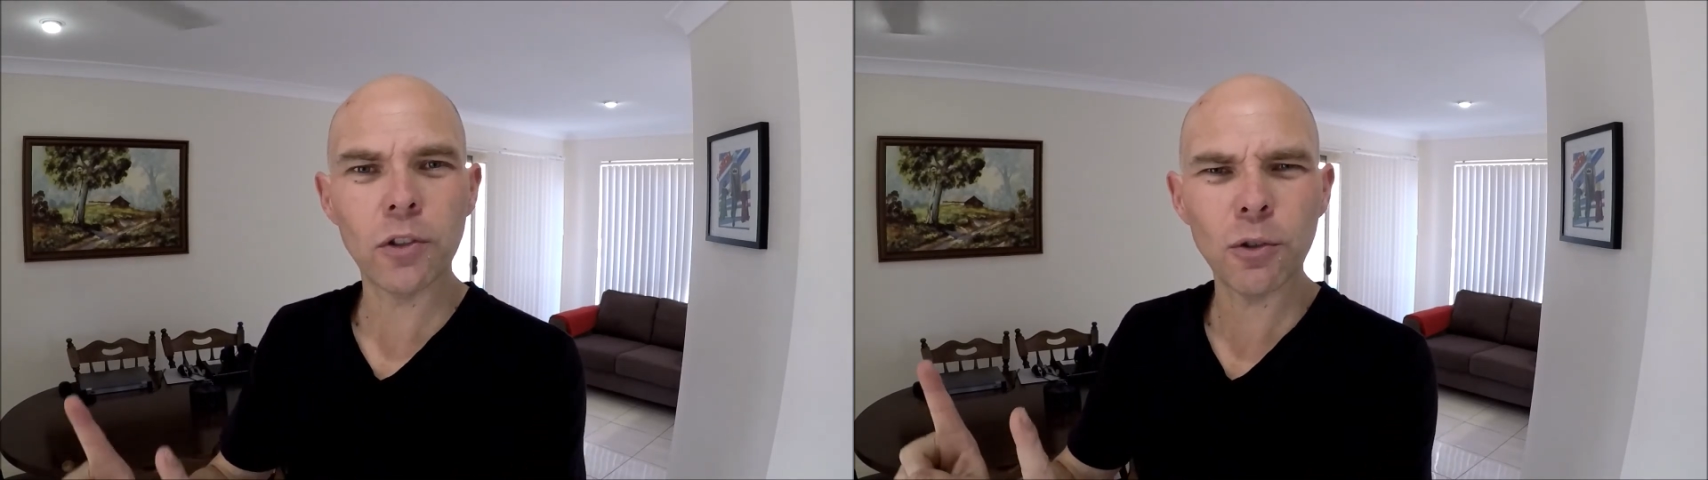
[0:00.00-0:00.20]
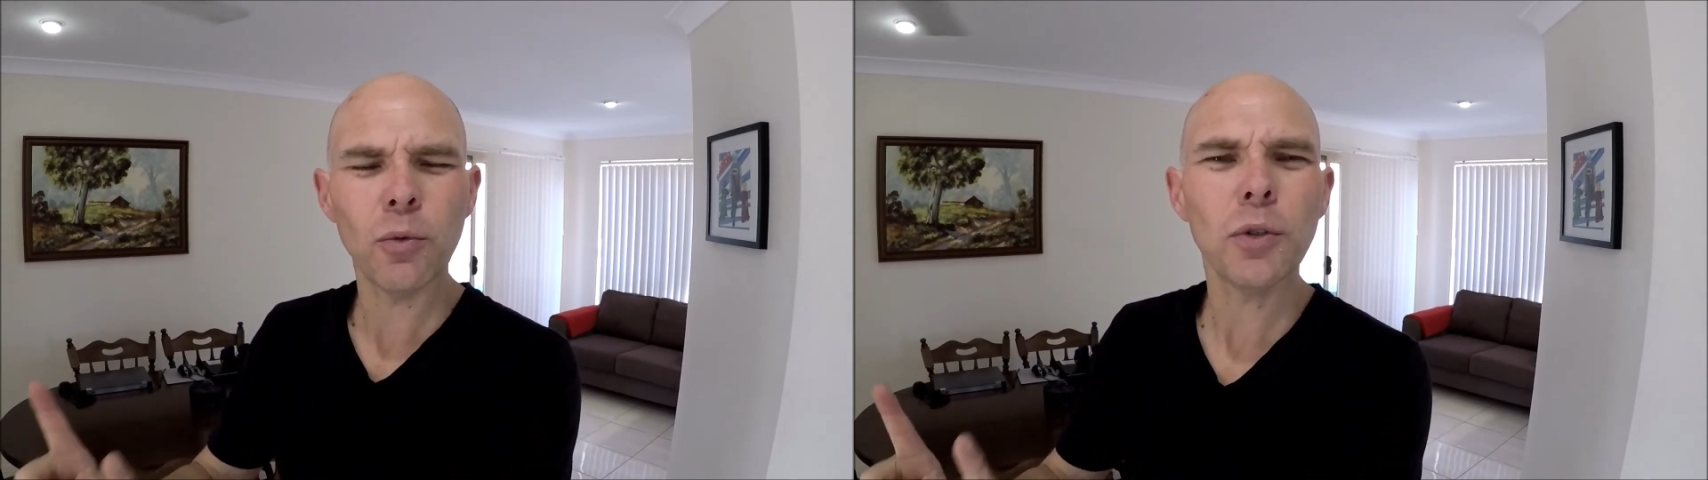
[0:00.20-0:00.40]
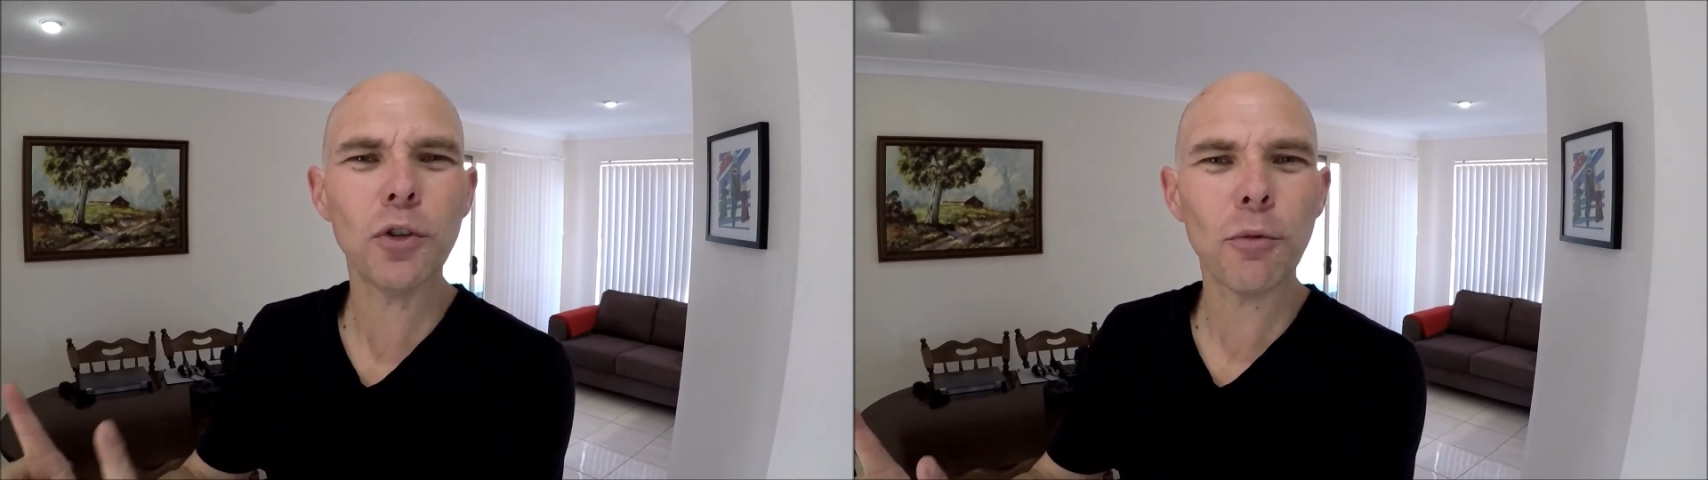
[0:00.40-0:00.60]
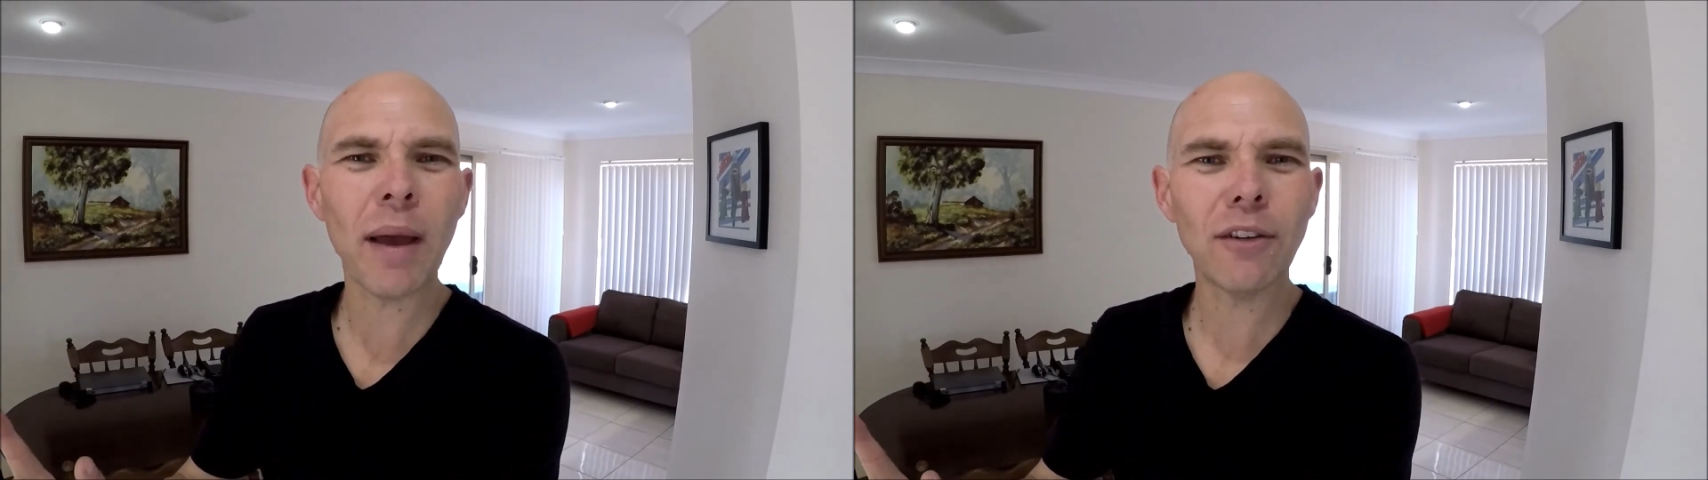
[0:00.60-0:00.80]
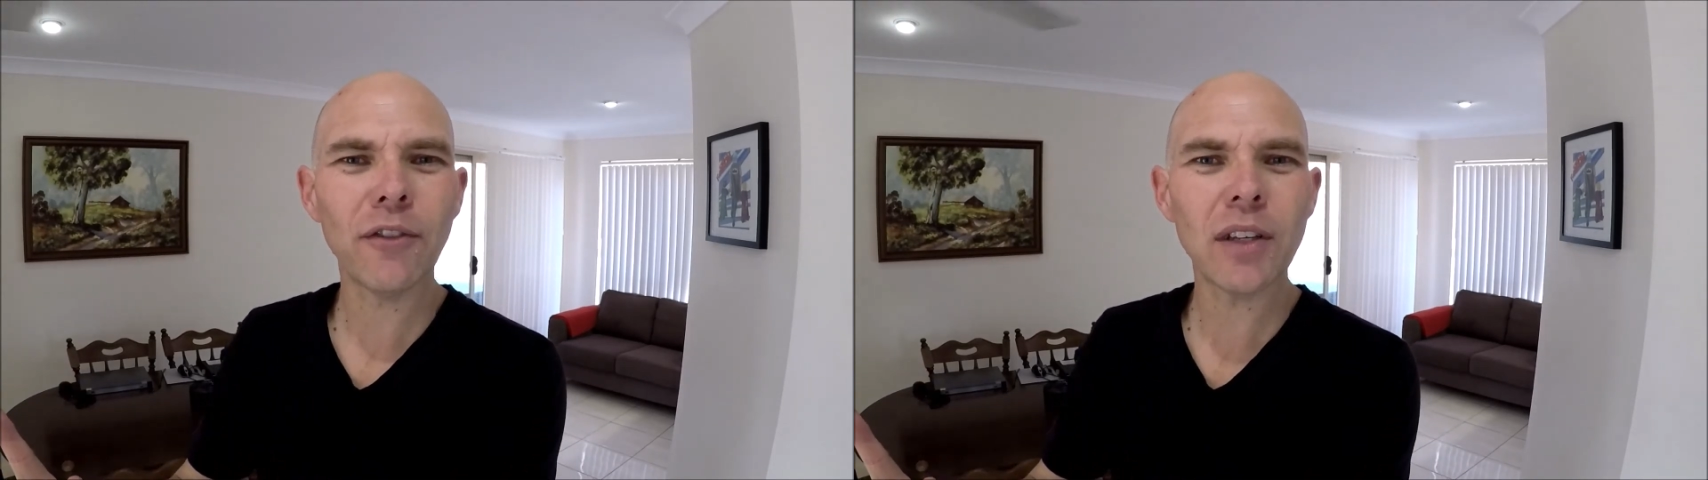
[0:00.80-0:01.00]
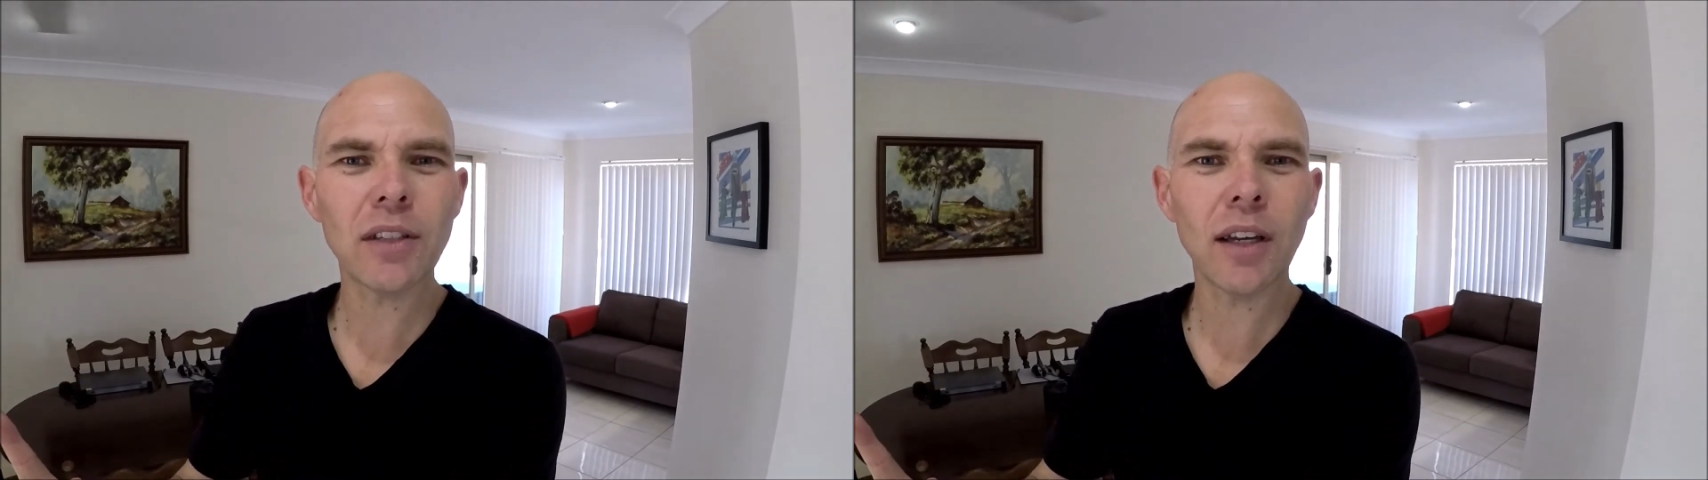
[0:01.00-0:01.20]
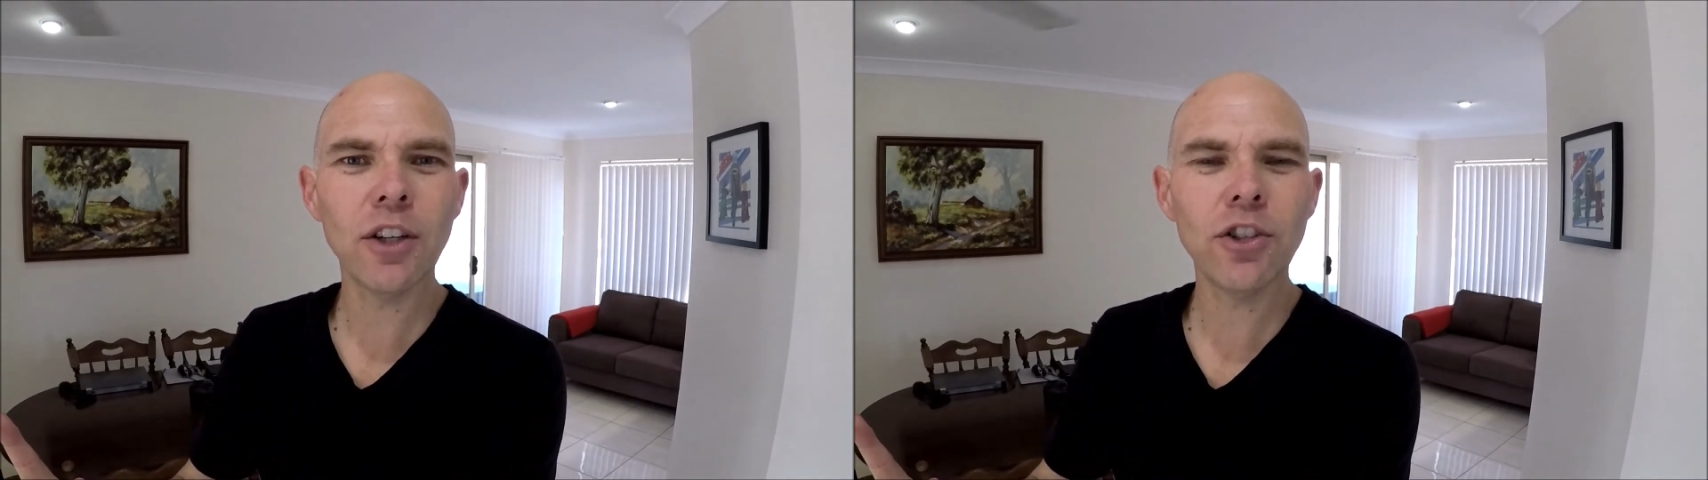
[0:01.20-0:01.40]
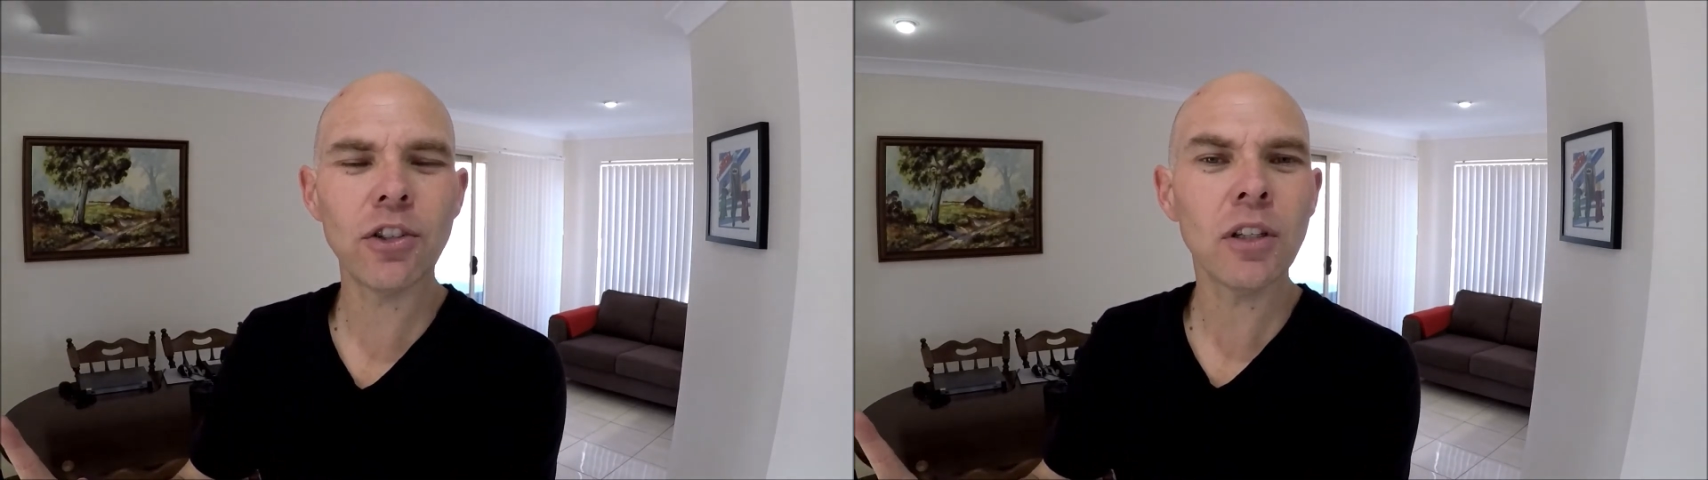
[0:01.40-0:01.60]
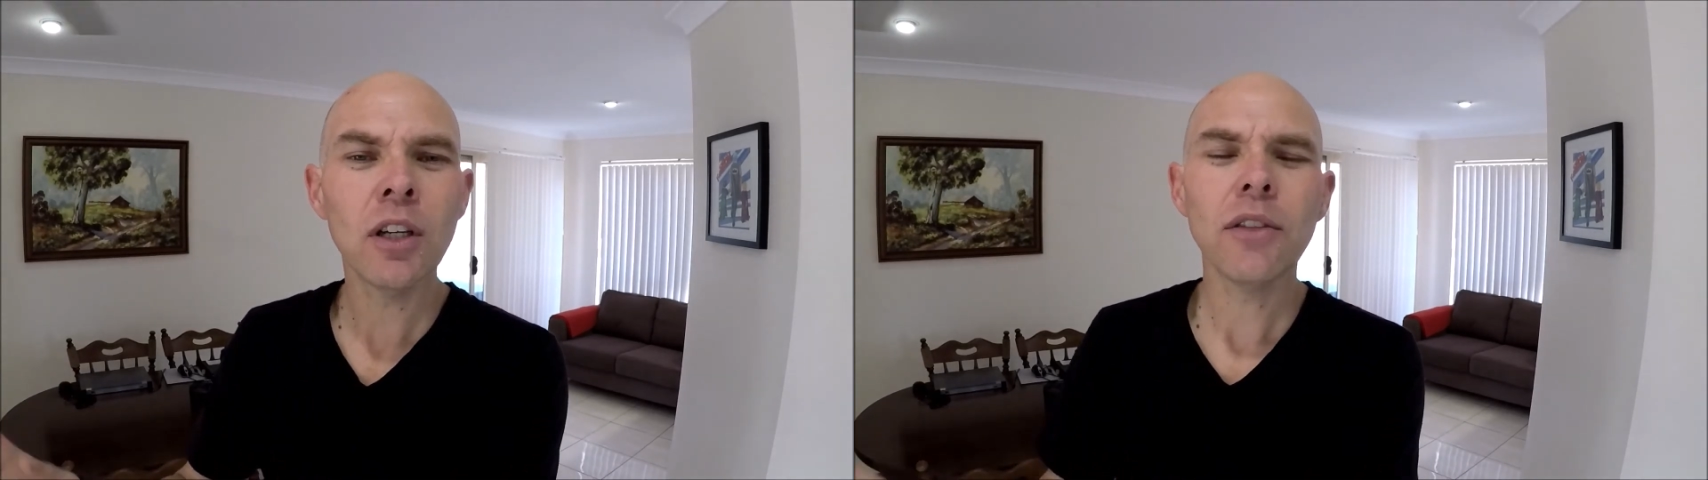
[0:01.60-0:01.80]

towards your manifestation.